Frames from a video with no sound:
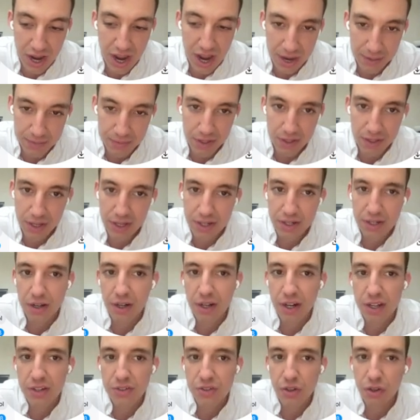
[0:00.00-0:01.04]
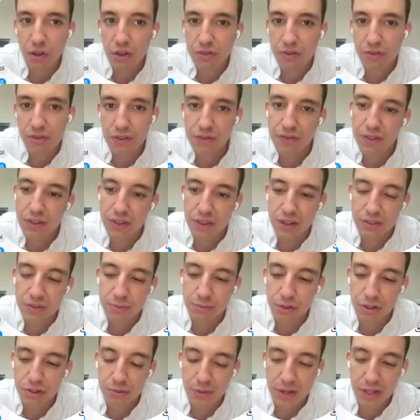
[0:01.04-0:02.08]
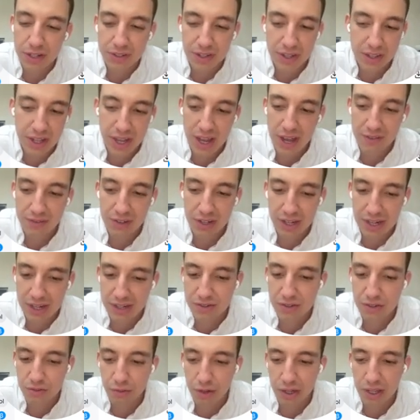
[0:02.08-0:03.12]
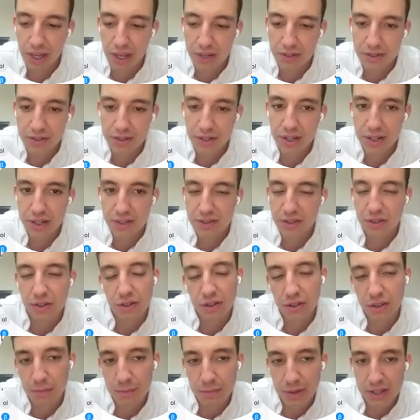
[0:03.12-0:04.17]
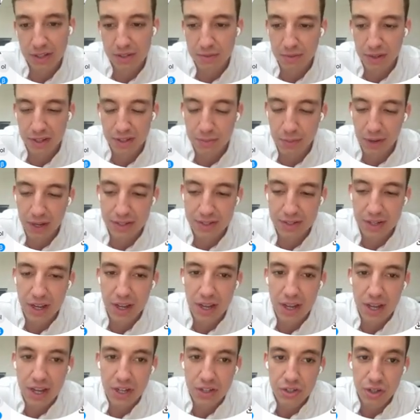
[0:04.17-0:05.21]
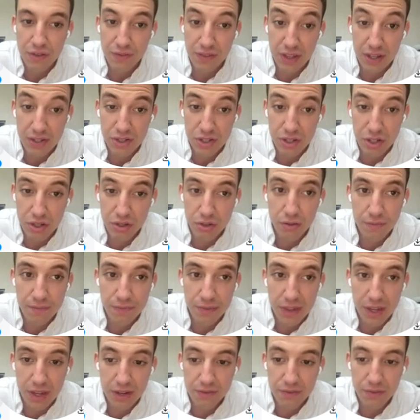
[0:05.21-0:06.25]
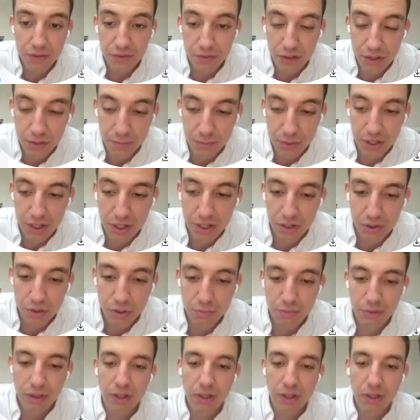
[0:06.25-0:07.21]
TAM that they target, so over 50,000 prospects, and they have at least 3 case studies and are in the B2B space. So if that's you, then feel free to book in a call